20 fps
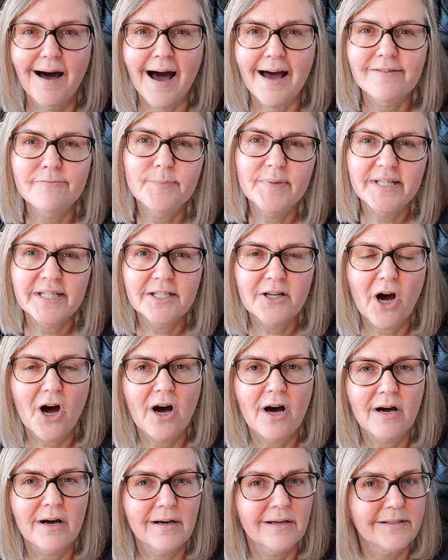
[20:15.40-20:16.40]
I've been
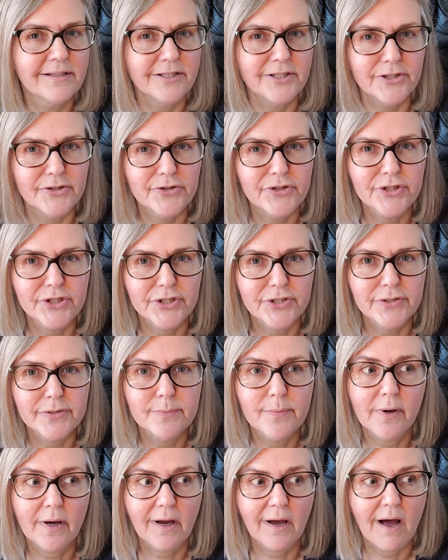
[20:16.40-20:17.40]
on
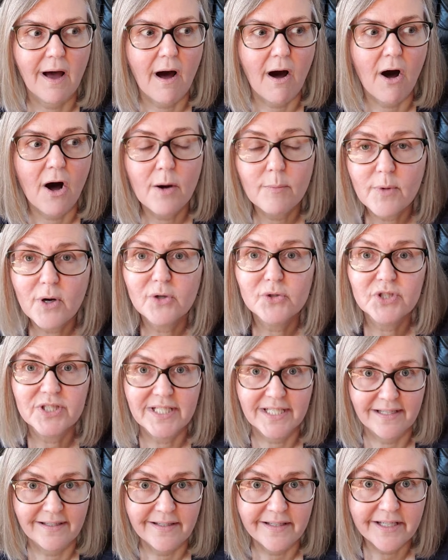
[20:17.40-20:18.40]
YouTube
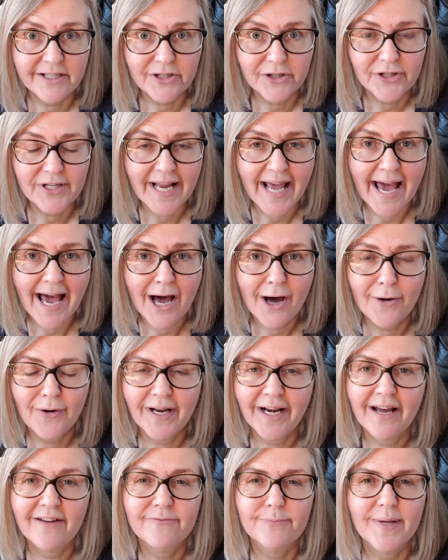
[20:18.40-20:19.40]
almost a year now,
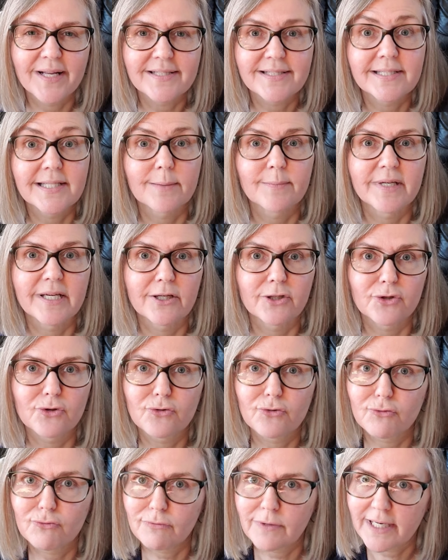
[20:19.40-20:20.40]
and I've met some
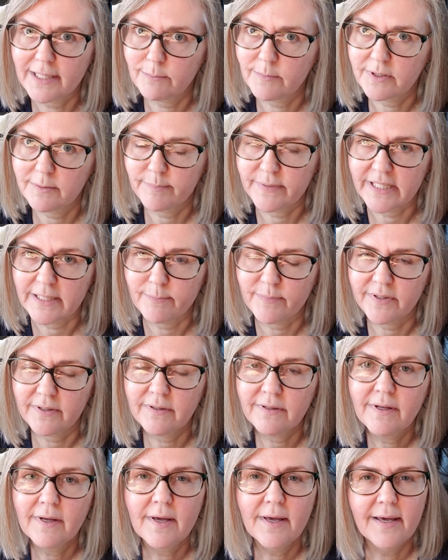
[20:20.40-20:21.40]
incredible
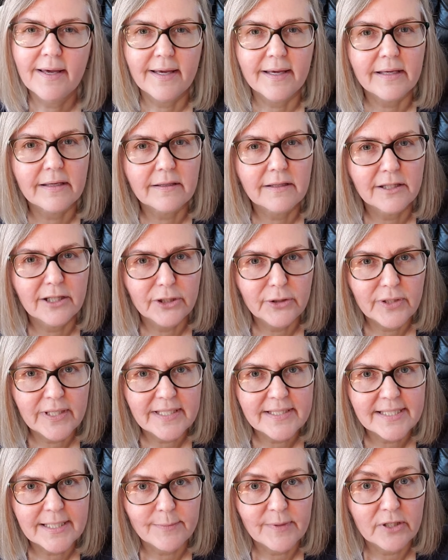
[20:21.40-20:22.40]
people,
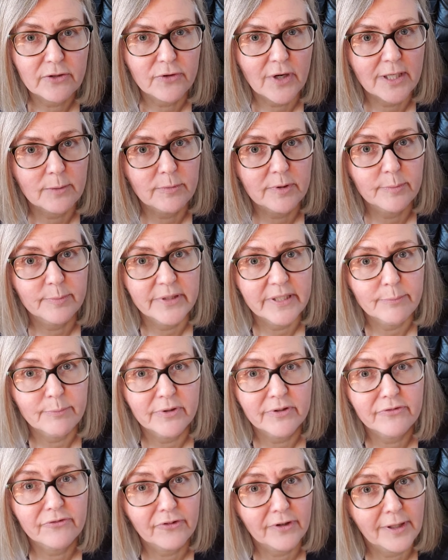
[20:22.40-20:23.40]
including some incredible
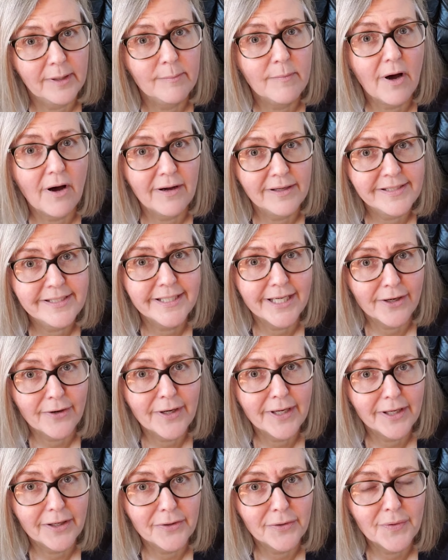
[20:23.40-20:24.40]
people from
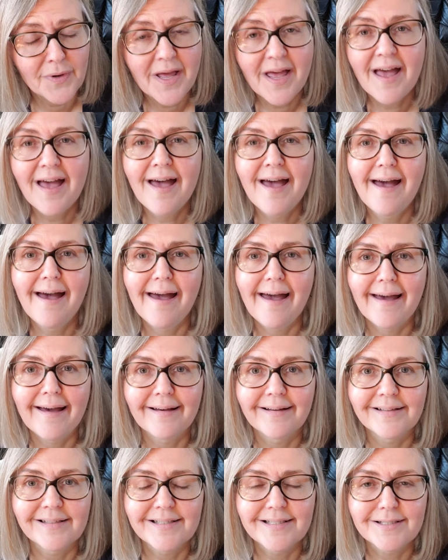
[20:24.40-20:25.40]
Ontario.
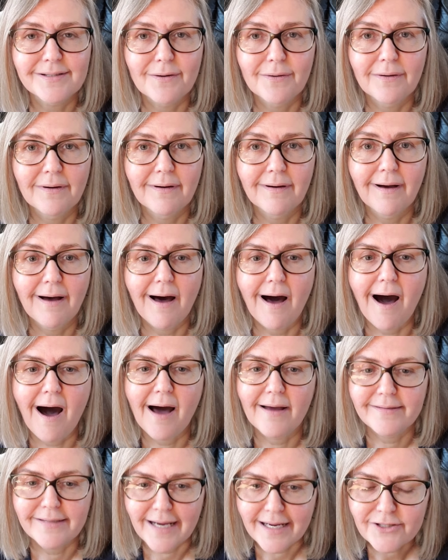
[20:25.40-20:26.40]
And
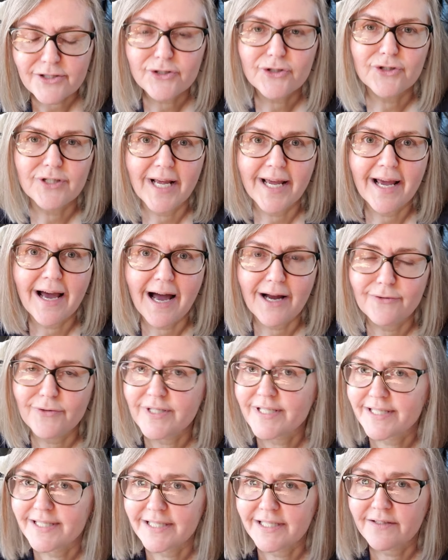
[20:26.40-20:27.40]
yesterday I
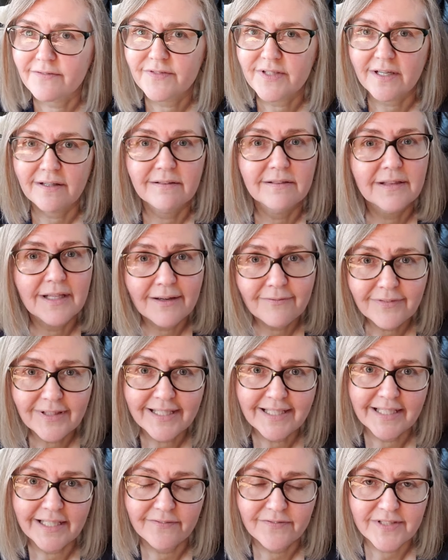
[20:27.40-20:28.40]
received a
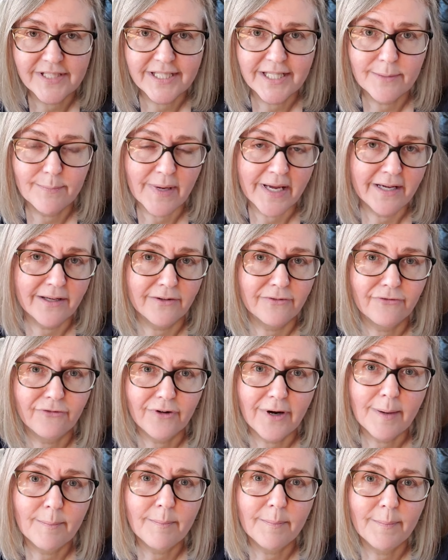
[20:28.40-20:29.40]
lovely gift in the mail
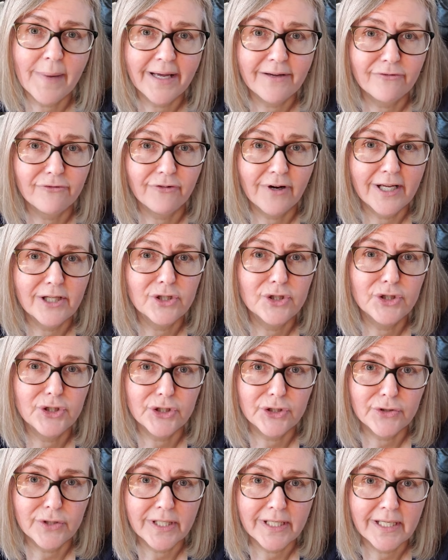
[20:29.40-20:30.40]
from my friend
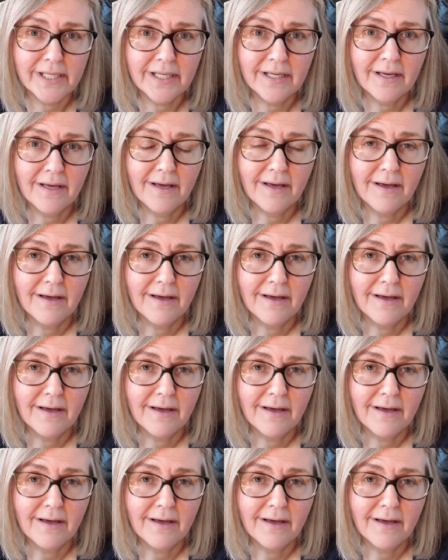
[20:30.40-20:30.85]
Judy